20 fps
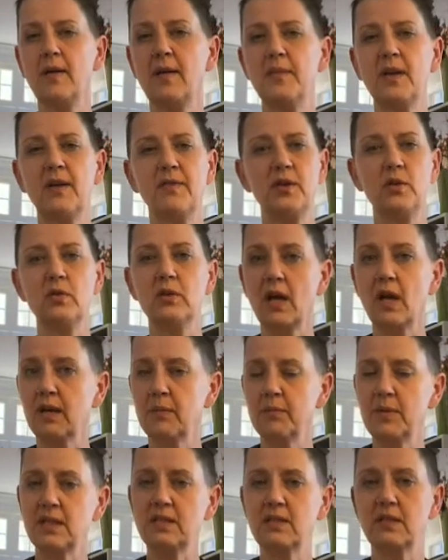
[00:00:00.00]
If you'd like
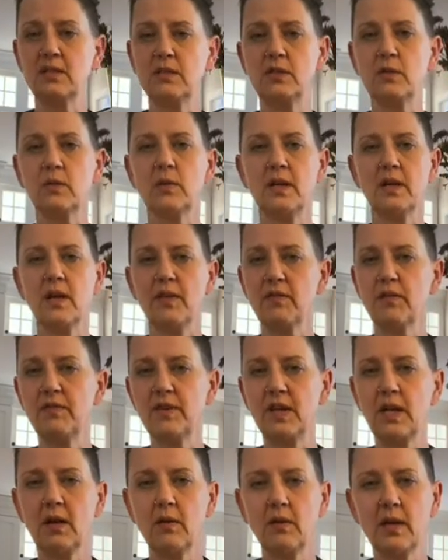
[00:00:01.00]
me to do another
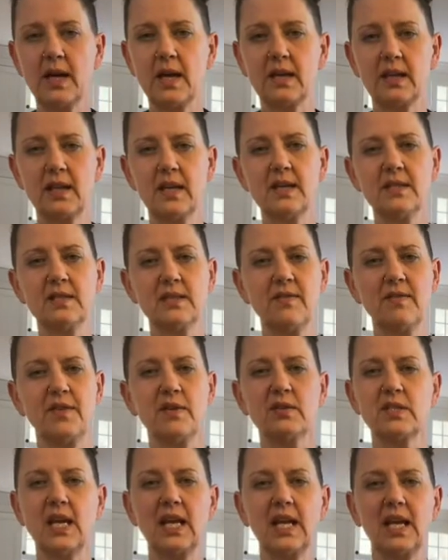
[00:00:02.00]
video like this, if
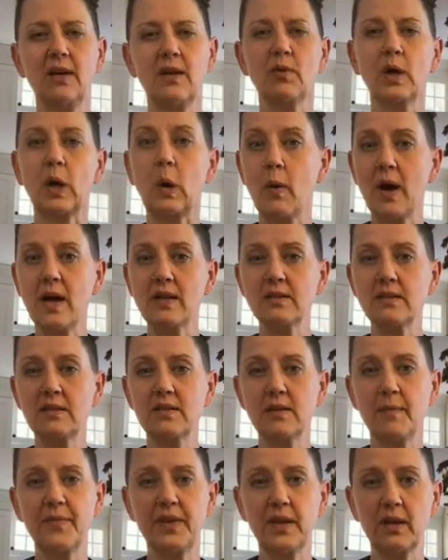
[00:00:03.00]
there's any requests,
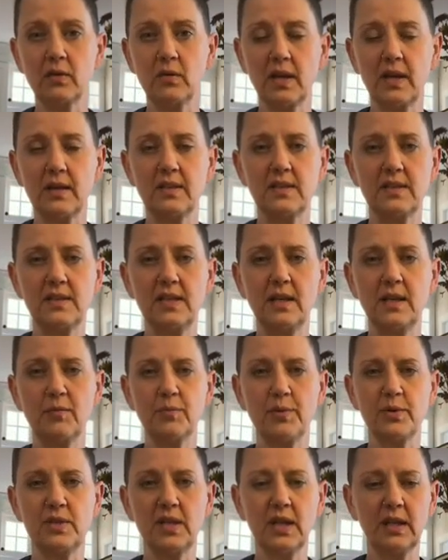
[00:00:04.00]
something you'd like to see in
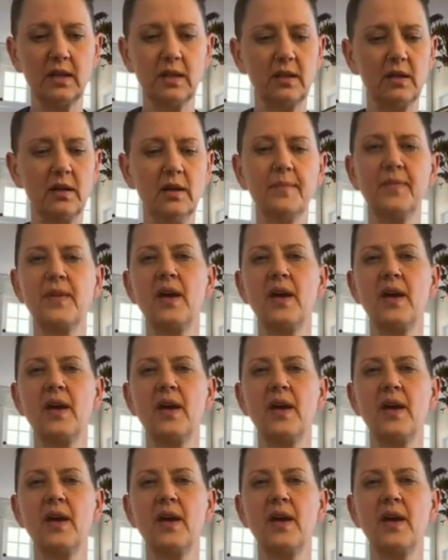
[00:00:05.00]
particular,